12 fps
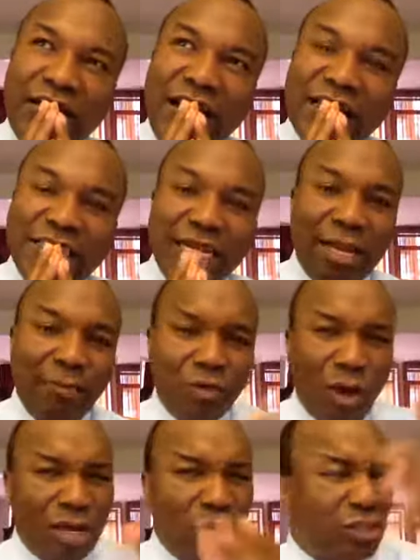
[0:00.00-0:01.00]
and tell them,
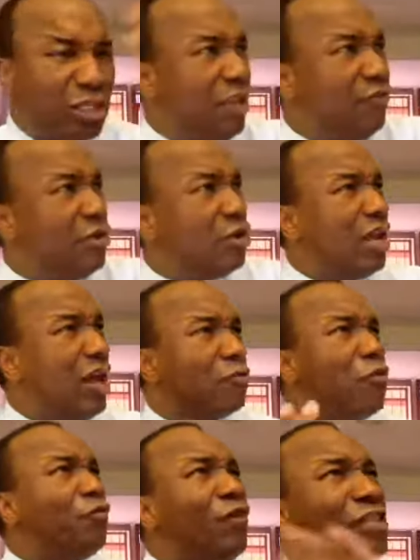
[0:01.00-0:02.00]
you are not living your life.
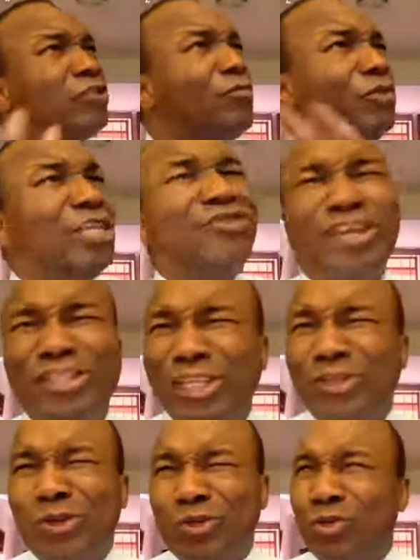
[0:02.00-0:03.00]
Go find something
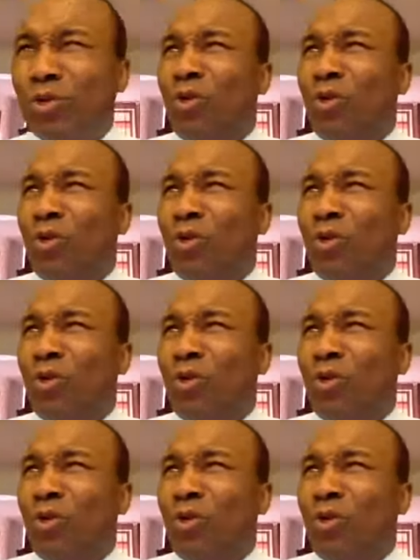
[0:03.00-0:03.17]
interesting to do.